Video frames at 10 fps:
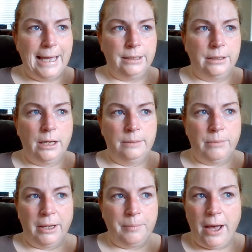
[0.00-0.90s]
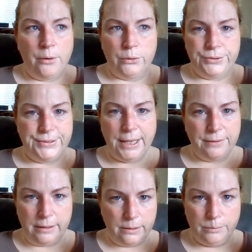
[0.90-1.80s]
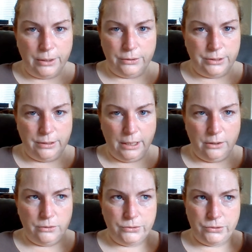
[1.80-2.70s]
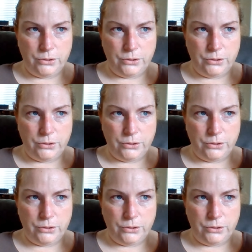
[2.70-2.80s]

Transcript: and my power is nothing compared to theirs.